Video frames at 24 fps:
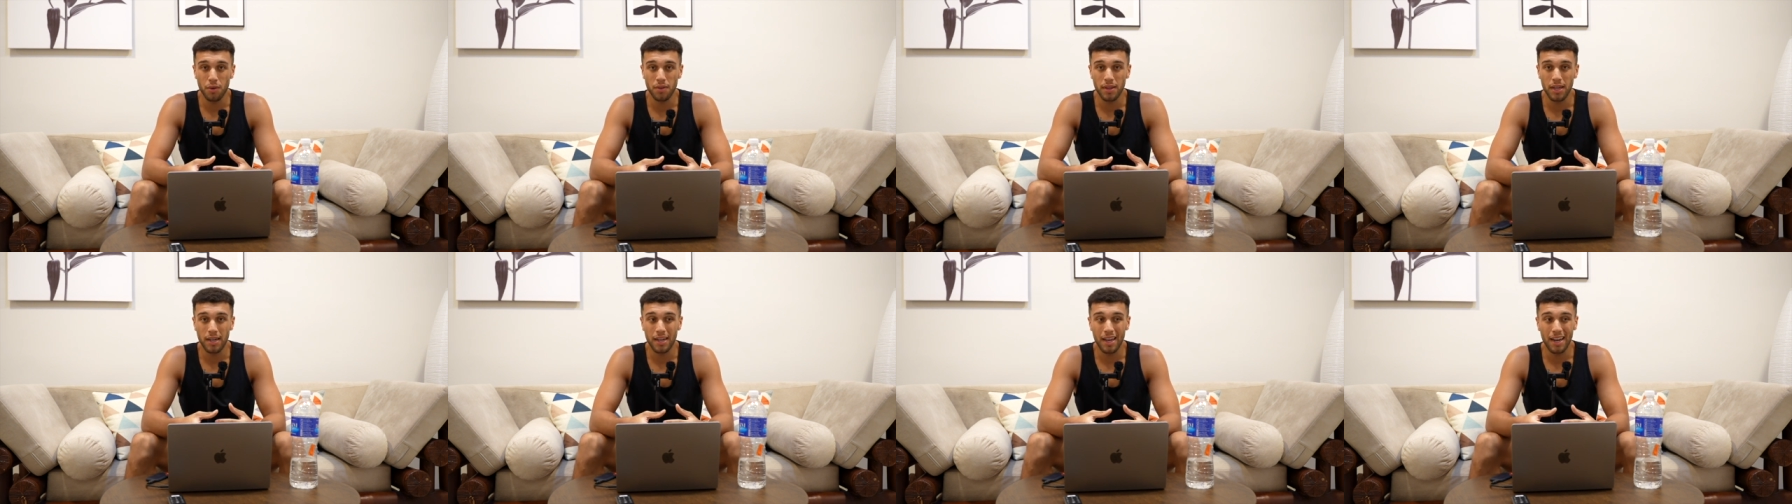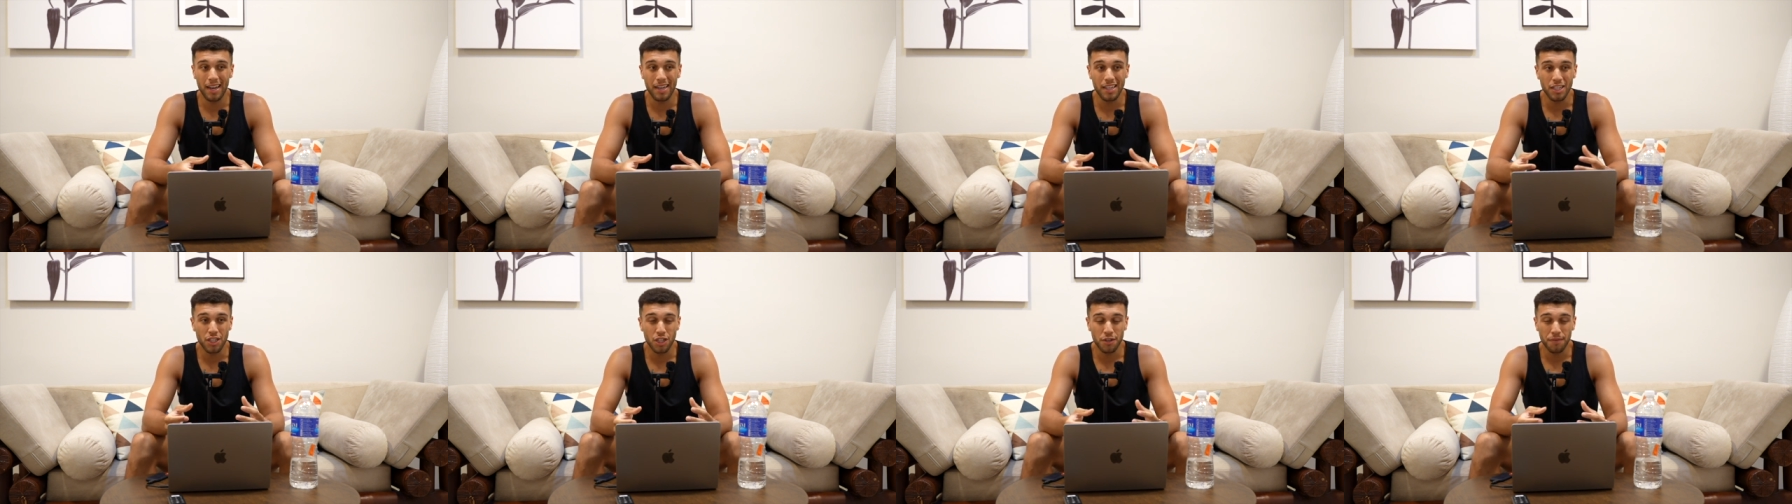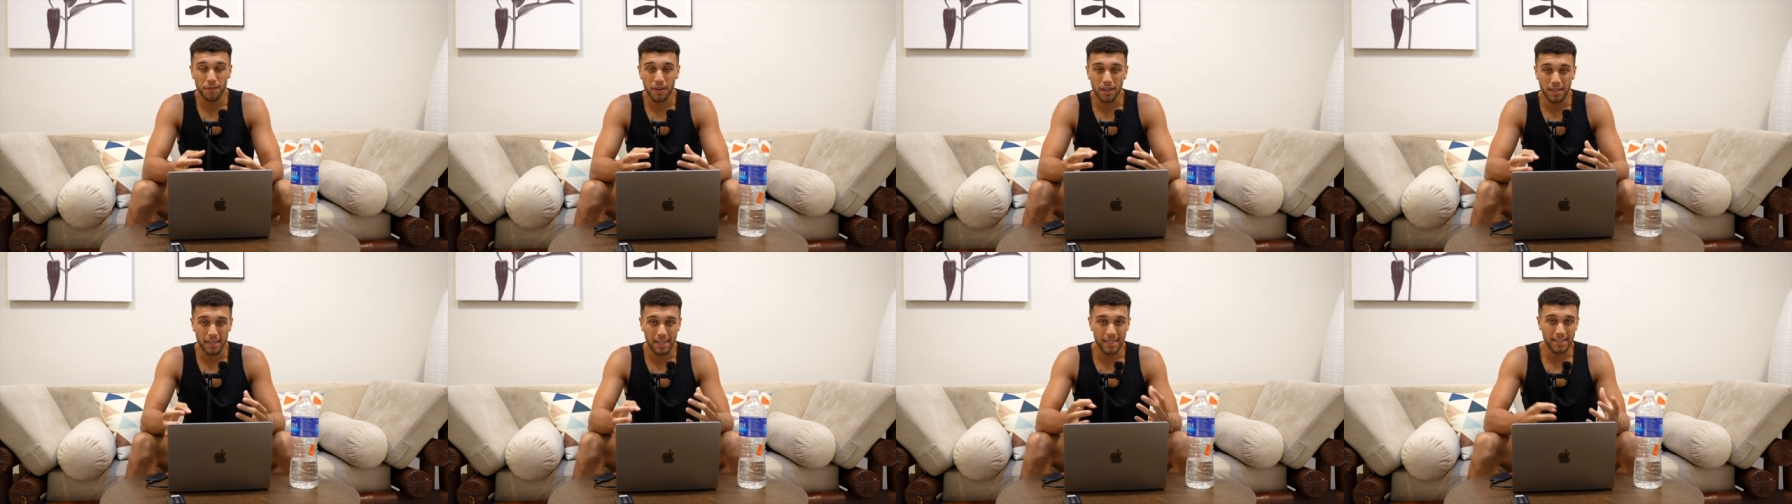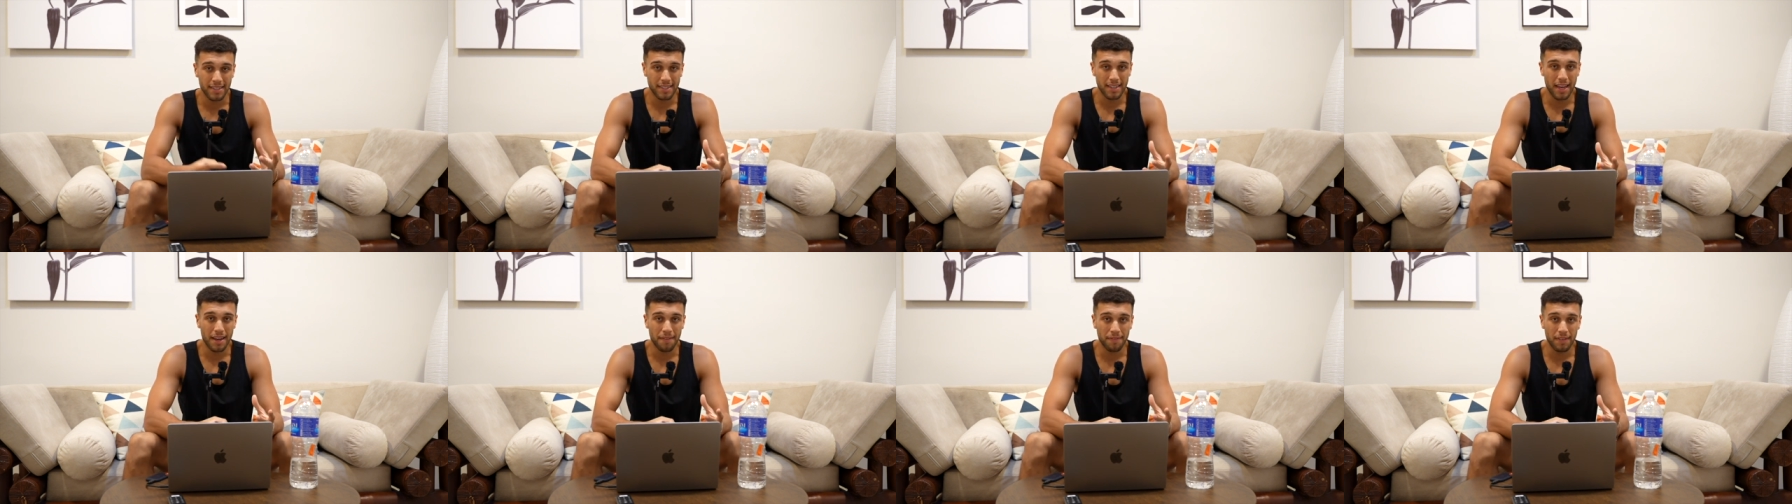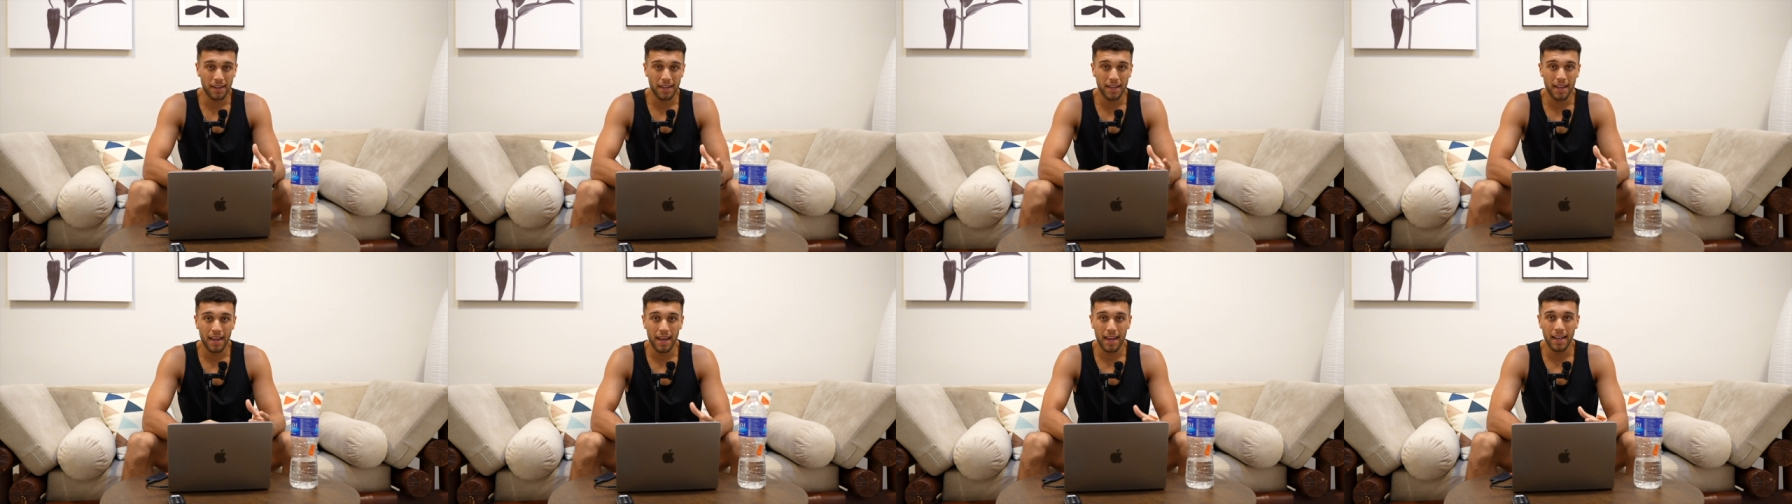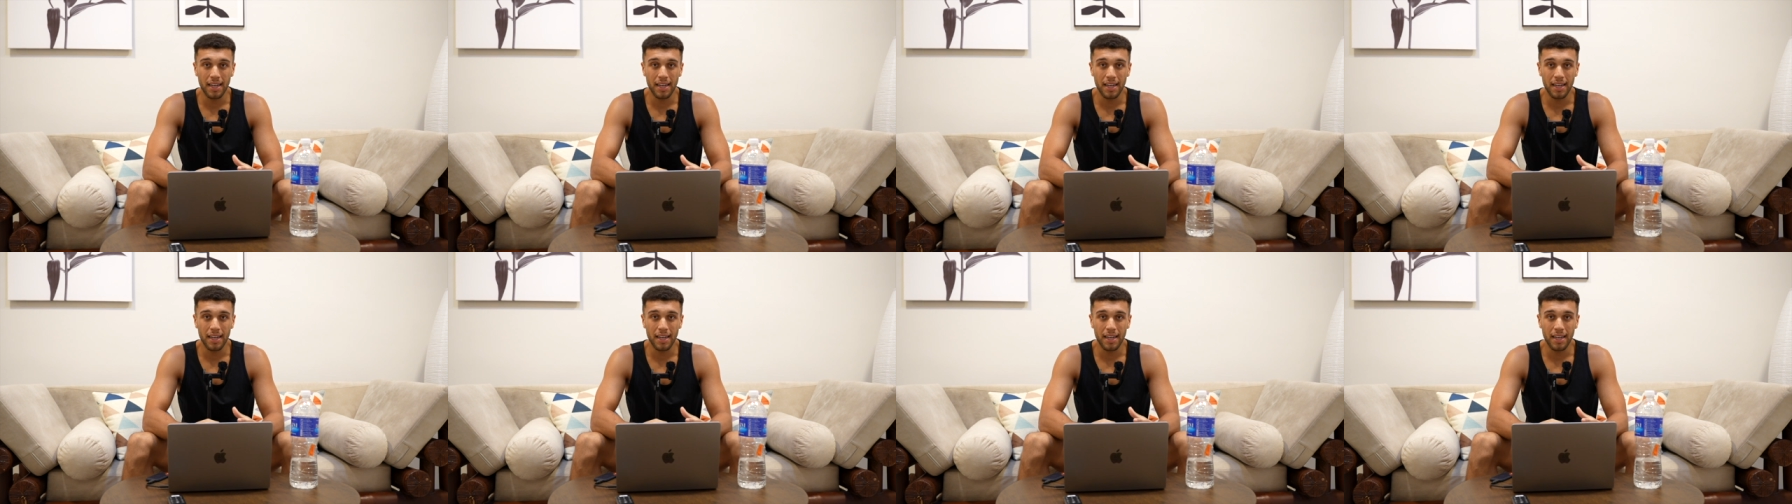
then at least you've got that safety net.